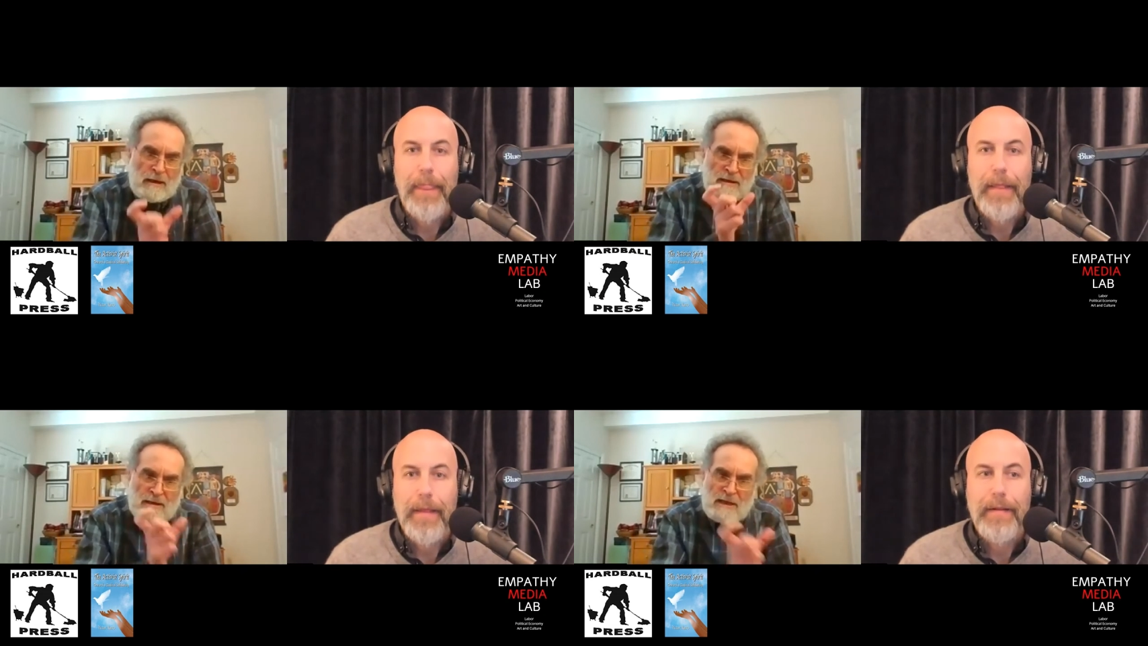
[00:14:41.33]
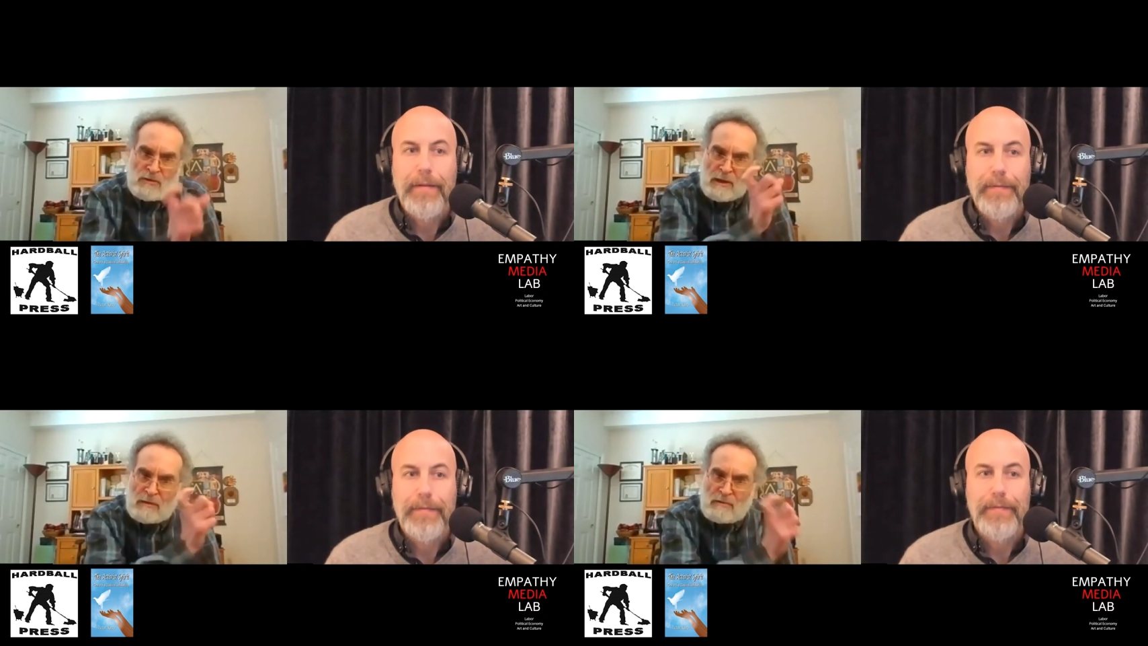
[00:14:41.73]
Speaker 1: I think
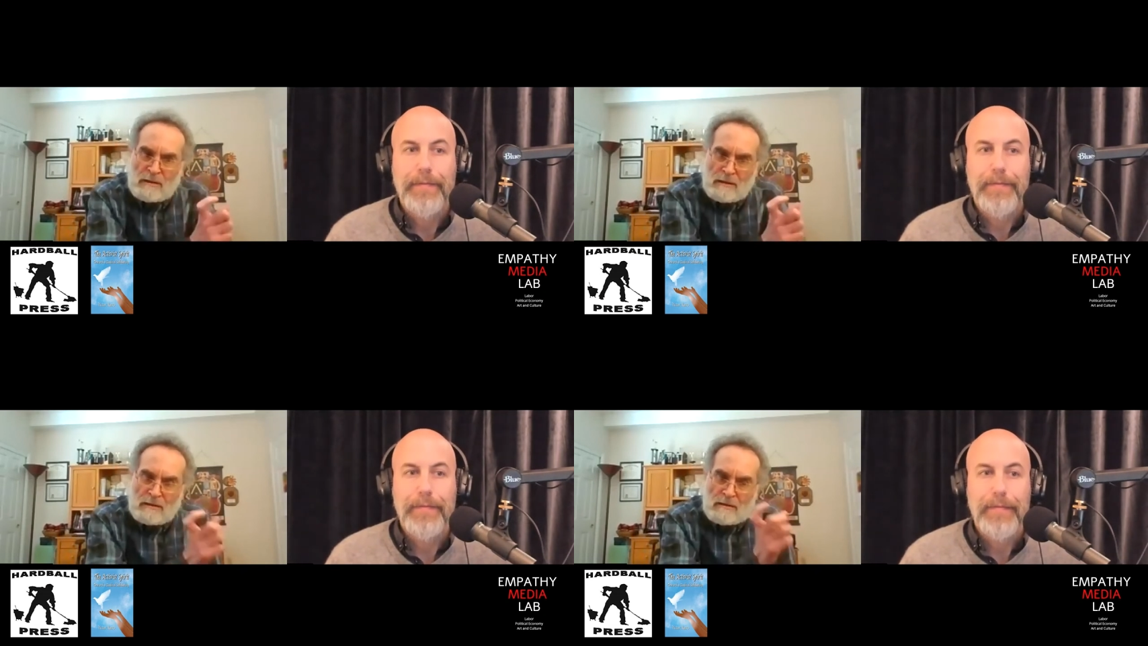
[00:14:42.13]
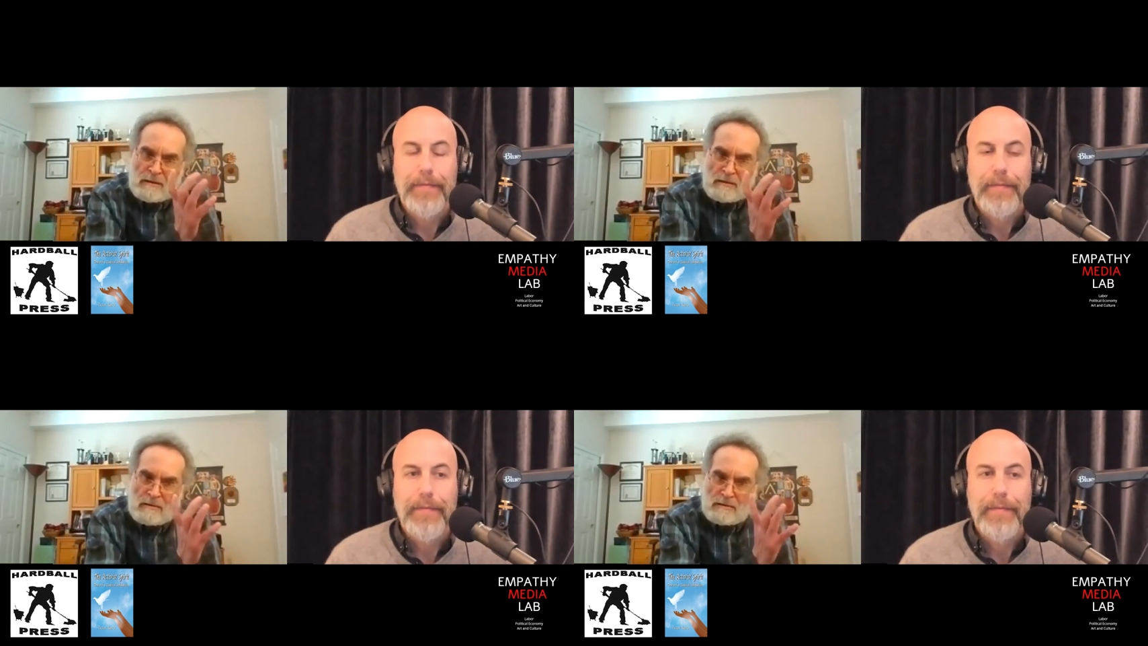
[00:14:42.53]
that's how he would,
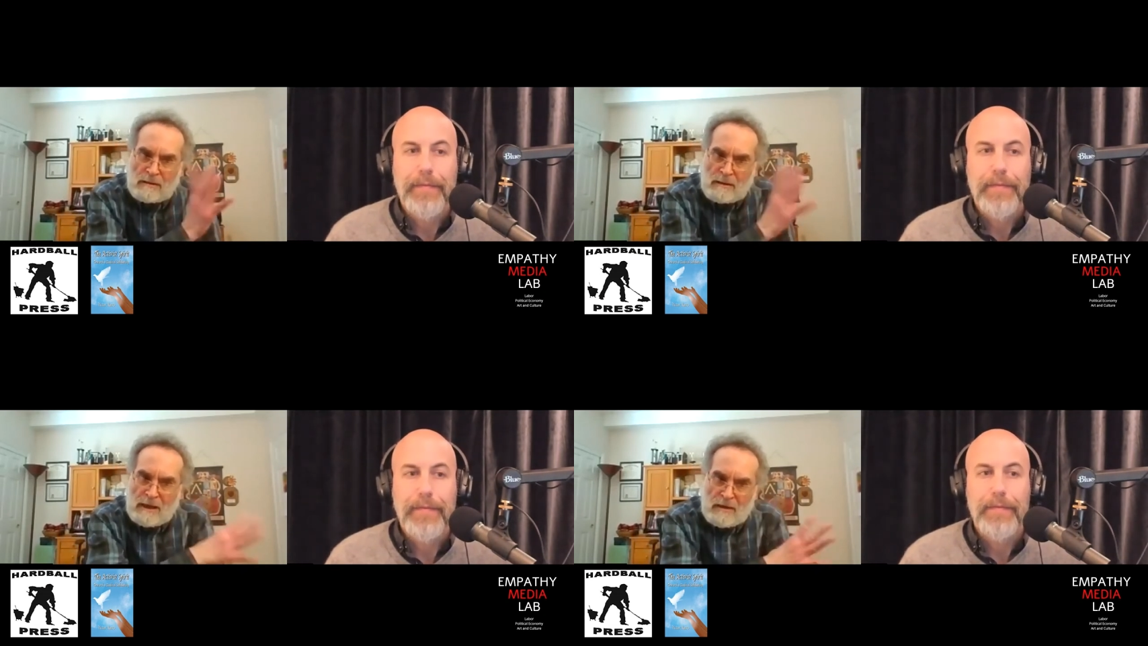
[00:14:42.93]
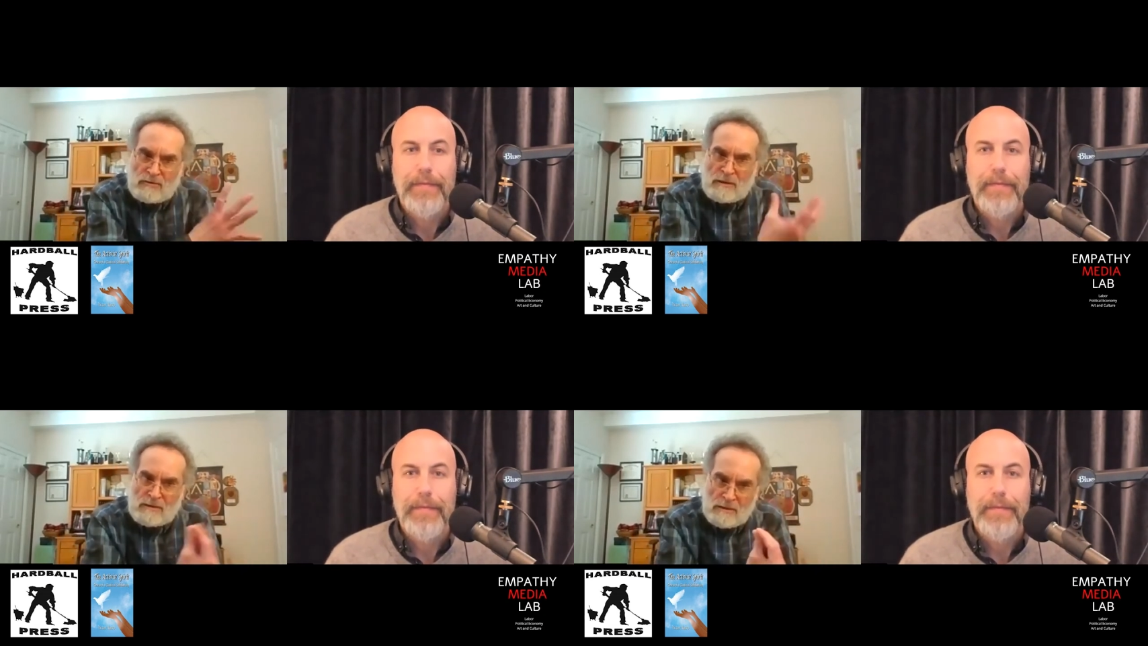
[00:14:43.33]

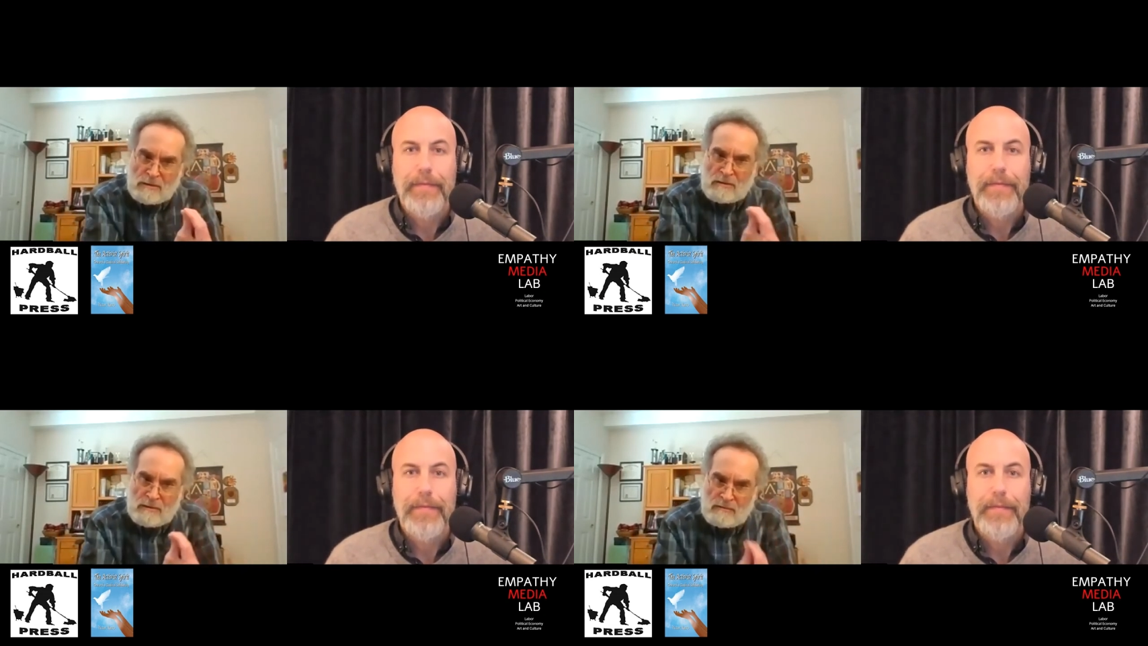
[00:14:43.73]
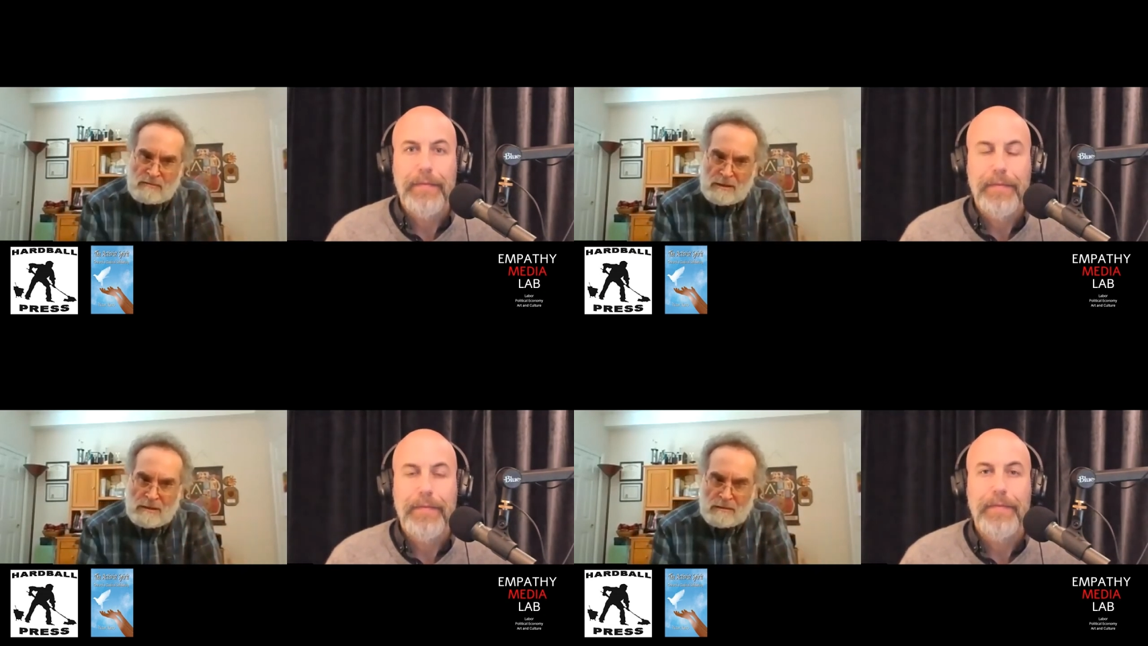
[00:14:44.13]
800 years ago, he
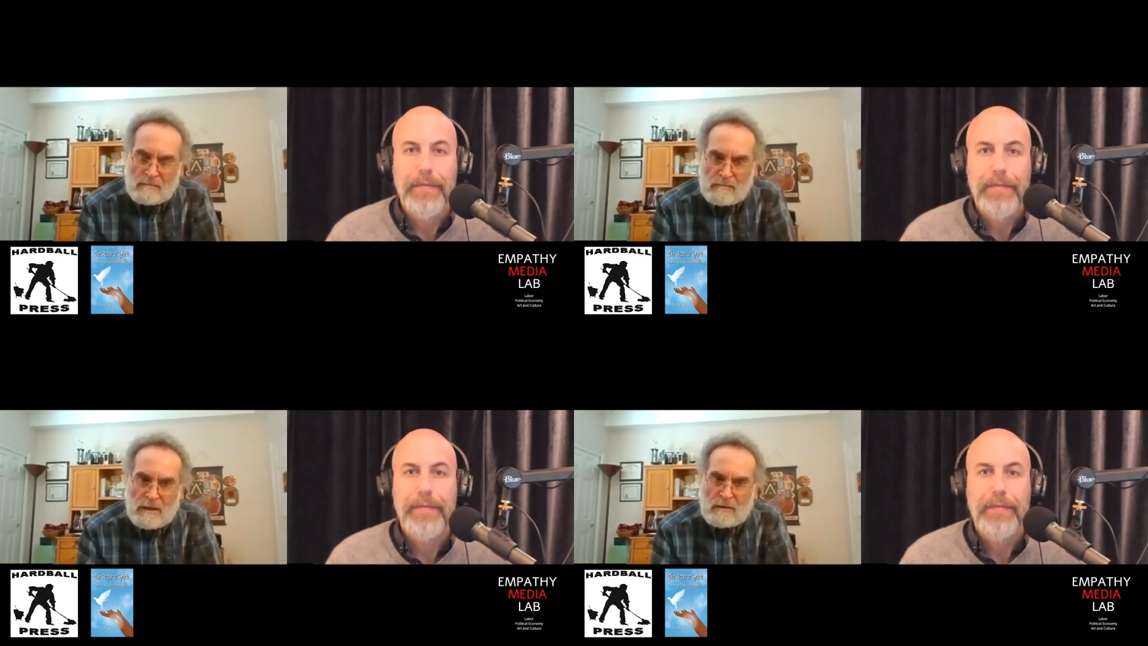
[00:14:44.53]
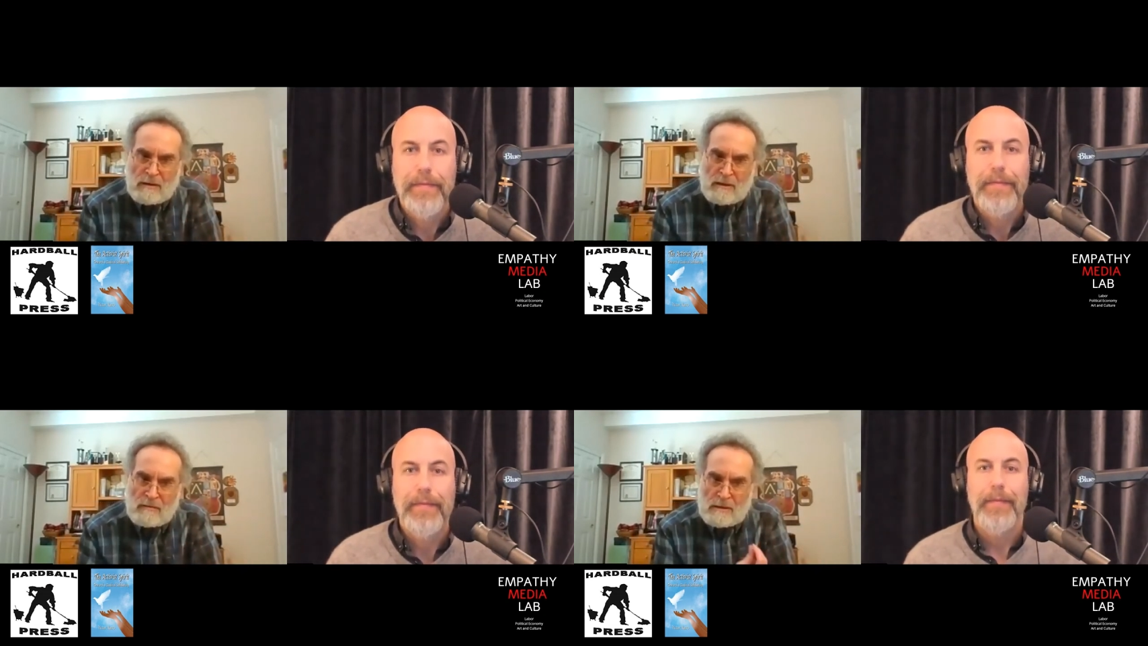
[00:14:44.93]
was really,
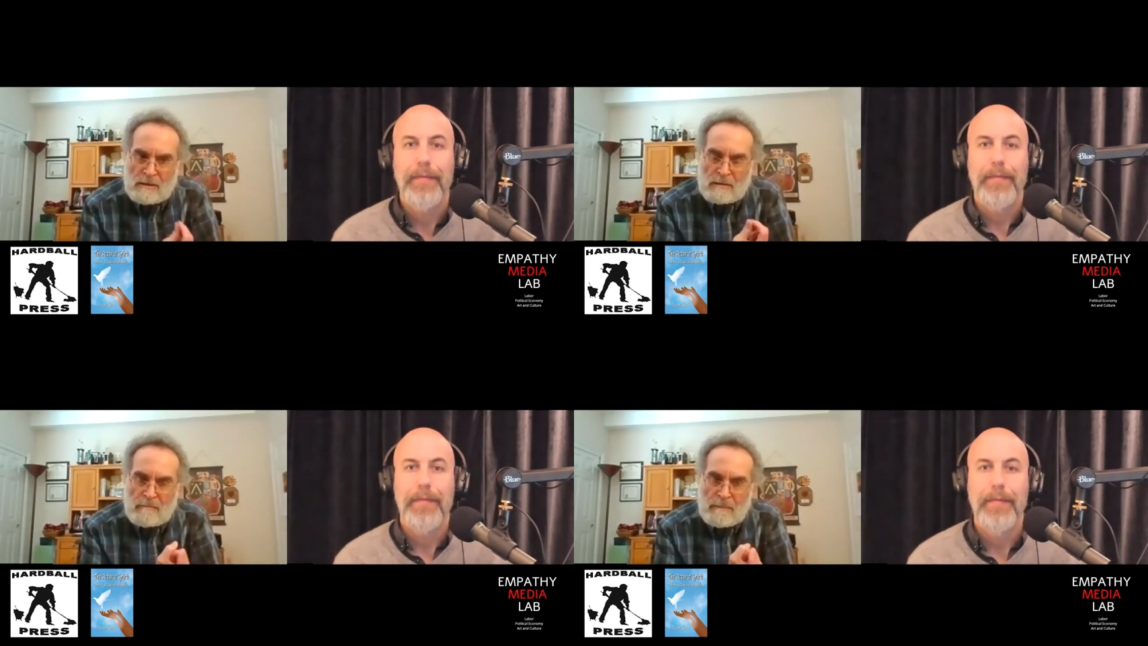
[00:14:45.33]
he was a